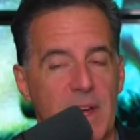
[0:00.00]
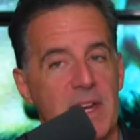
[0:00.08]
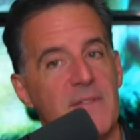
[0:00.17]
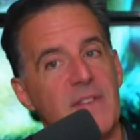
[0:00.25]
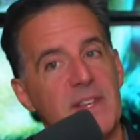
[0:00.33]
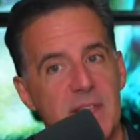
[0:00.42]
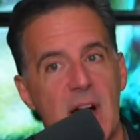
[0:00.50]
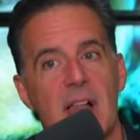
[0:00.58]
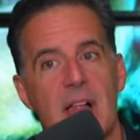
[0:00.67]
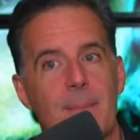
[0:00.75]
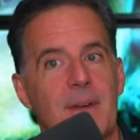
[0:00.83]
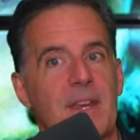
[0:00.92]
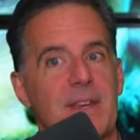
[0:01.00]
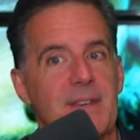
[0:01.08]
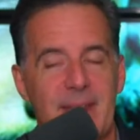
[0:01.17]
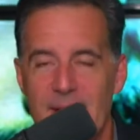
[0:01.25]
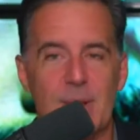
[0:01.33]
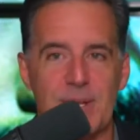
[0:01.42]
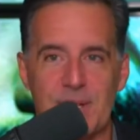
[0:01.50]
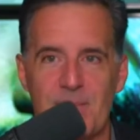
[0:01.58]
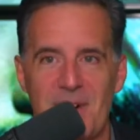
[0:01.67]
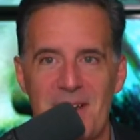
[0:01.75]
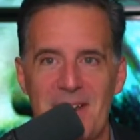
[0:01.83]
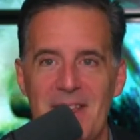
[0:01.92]
And if he's not, I'm going to nail his
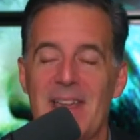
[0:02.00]
butt.